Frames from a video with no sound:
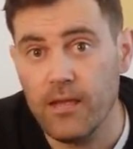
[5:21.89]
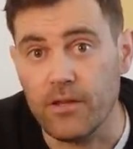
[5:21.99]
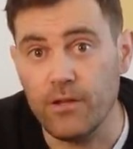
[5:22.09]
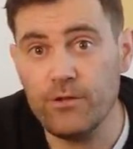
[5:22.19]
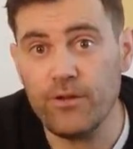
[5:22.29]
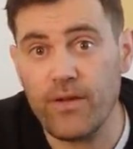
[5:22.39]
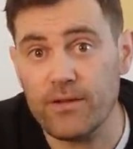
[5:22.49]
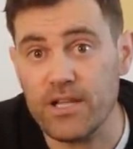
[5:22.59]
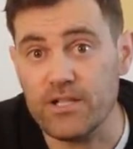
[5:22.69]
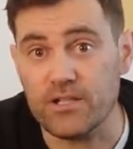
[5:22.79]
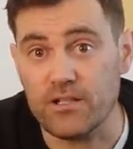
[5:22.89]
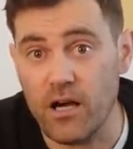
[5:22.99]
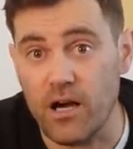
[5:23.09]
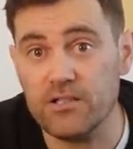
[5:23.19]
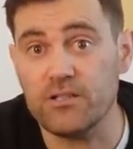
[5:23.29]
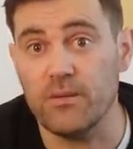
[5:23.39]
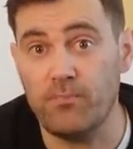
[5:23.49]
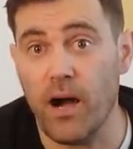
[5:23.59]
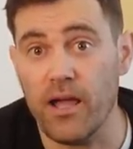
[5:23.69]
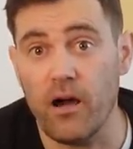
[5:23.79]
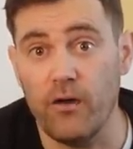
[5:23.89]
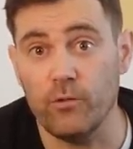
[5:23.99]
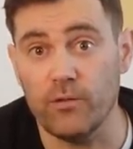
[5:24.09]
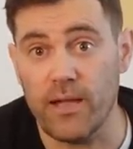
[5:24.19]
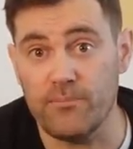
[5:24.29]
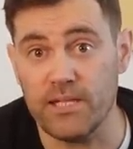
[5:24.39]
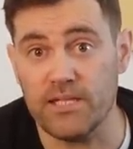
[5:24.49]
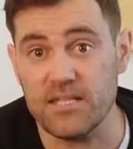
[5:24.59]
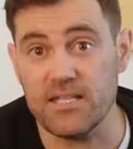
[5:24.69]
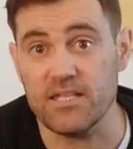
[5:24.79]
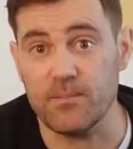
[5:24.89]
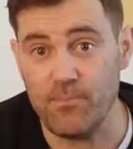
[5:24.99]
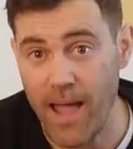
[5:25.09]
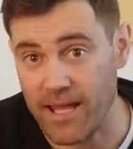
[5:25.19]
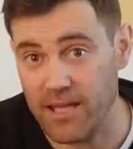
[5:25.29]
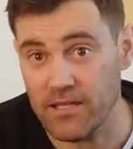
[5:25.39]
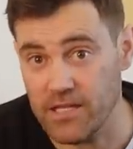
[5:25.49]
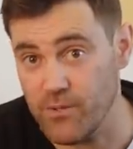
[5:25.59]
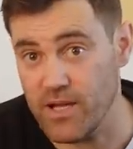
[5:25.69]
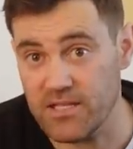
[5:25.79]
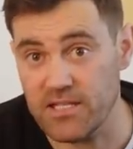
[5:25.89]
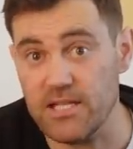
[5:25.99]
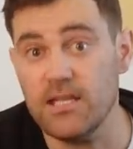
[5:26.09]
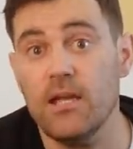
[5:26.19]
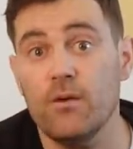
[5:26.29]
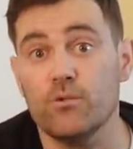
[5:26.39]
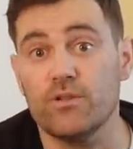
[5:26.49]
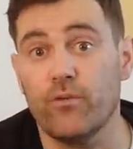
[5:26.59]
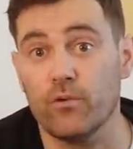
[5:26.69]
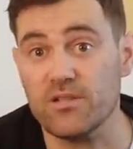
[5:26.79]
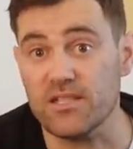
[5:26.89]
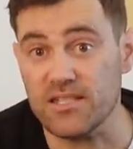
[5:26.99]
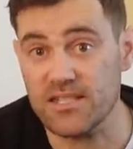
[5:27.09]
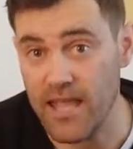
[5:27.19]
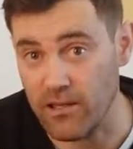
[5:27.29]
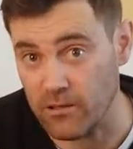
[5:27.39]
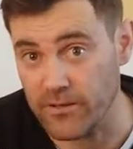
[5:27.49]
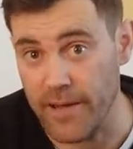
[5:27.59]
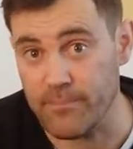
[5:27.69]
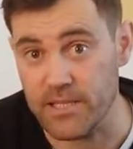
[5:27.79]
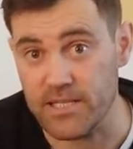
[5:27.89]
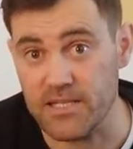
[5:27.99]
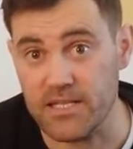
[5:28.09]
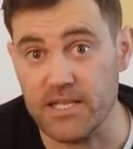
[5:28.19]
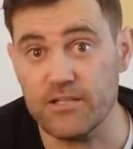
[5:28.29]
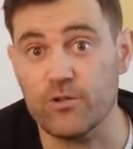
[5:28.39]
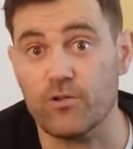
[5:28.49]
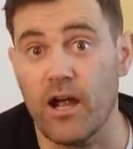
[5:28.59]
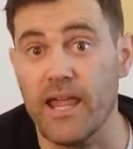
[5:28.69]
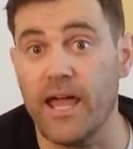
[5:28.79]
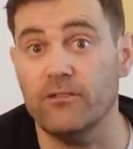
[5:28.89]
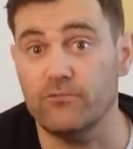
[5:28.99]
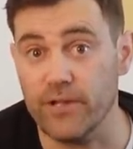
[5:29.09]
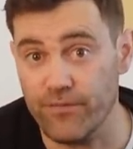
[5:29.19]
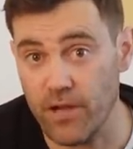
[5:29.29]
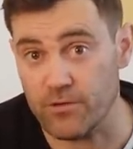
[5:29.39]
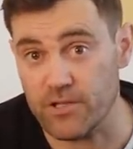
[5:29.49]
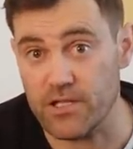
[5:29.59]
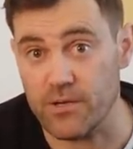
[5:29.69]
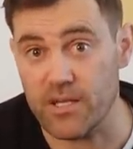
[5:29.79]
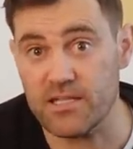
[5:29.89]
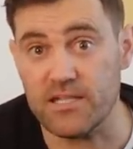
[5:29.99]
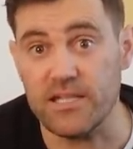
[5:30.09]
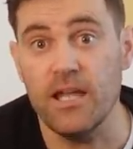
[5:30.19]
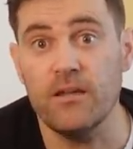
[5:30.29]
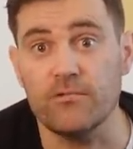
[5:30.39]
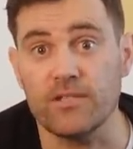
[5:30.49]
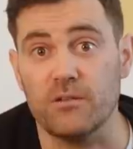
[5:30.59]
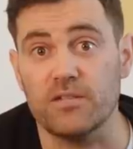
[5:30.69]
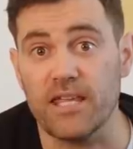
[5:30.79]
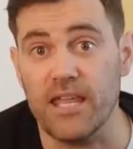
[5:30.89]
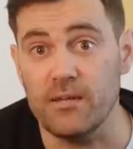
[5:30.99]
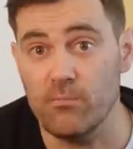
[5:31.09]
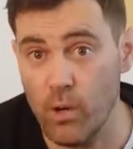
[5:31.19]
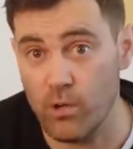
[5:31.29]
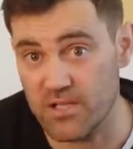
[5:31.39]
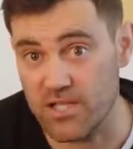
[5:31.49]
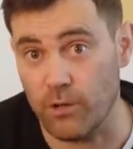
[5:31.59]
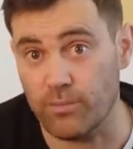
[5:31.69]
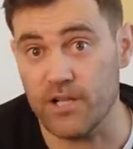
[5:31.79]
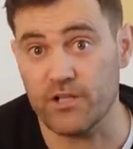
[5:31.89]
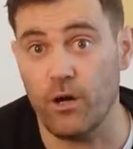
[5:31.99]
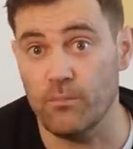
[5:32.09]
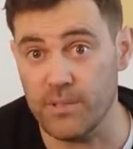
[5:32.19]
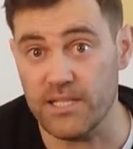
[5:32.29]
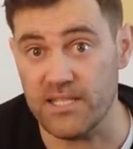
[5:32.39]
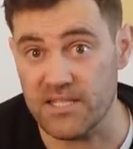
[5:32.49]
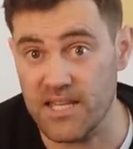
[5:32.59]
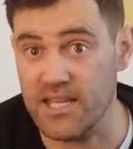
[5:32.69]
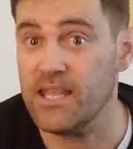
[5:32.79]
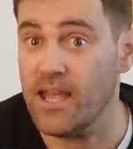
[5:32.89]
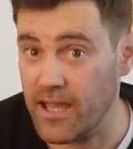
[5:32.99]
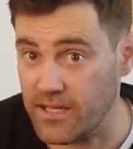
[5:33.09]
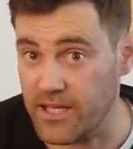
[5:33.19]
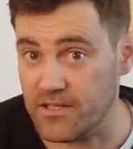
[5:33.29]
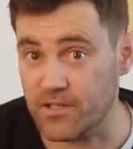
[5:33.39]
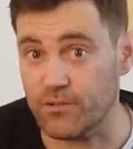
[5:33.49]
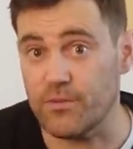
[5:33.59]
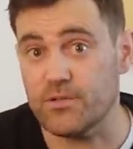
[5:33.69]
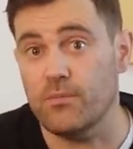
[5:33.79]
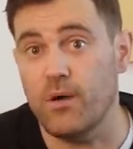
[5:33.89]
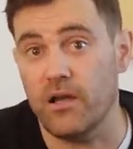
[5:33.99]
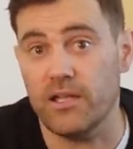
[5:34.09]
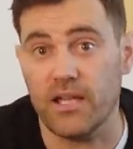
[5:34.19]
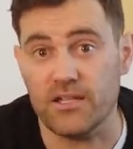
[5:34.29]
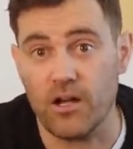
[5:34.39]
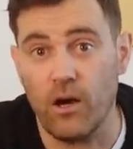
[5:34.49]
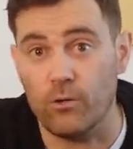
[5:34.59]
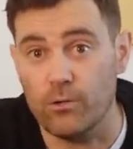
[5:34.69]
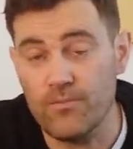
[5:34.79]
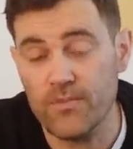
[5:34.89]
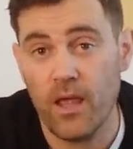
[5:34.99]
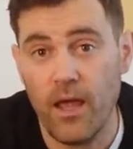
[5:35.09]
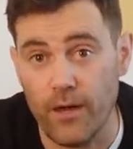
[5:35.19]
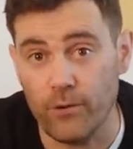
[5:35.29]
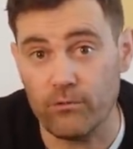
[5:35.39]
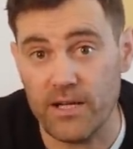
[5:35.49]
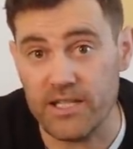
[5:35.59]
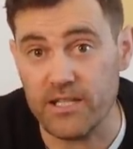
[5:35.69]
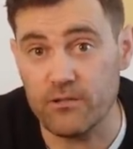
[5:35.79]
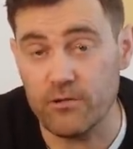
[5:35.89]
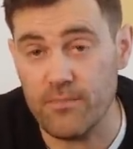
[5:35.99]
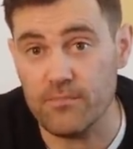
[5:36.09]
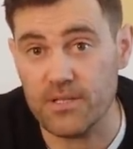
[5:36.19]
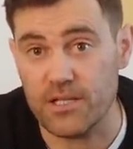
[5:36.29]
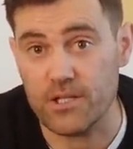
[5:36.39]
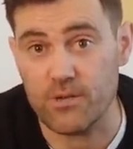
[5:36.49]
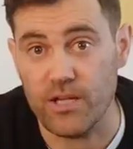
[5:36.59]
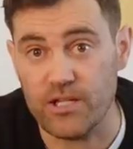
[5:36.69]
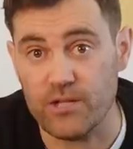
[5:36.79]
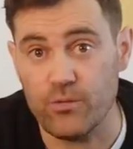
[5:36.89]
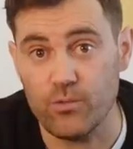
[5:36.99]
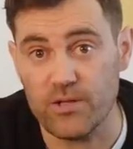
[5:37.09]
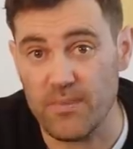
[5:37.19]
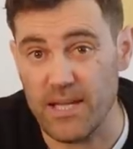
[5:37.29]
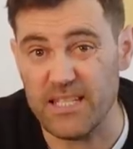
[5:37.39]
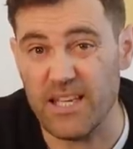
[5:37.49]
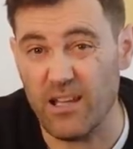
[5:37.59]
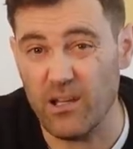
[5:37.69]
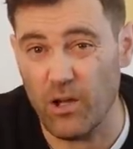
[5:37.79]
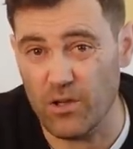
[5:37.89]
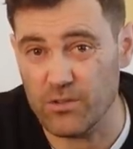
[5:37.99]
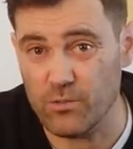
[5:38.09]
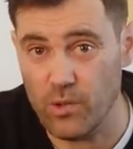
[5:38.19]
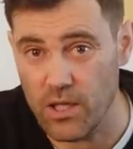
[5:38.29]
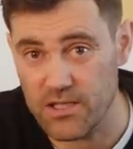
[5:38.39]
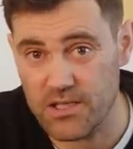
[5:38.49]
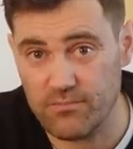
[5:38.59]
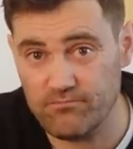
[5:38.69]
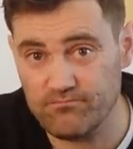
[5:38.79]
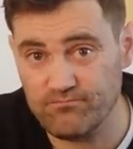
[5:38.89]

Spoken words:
The Luna Foundation Guard, the buyer of all that BTC to back UST, was forced to sell that BTC to try and refloat UST, resulting in more sell pressure on BTC and hence the crypto market as a whole. An already grim situation was made a lot worse.